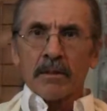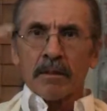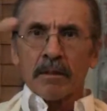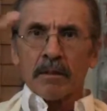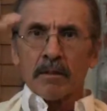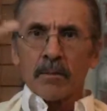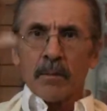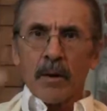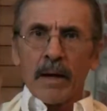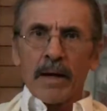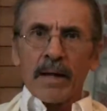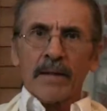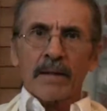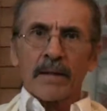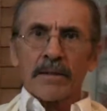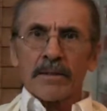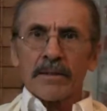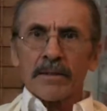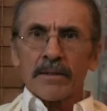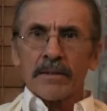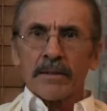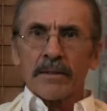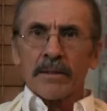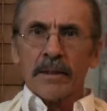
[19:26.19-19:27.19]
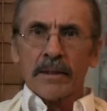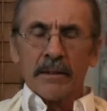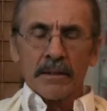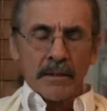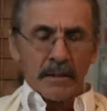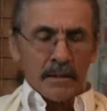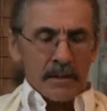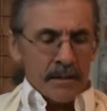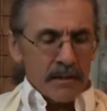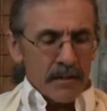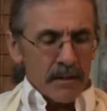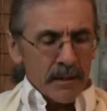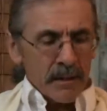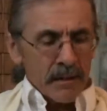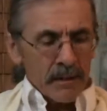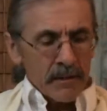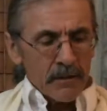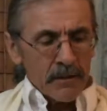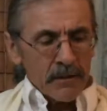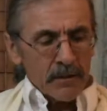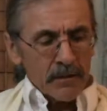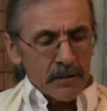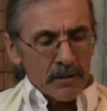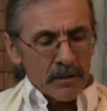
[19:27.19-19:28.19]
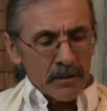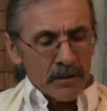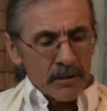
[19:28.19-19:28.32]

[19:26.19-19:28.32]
quiets at this stage.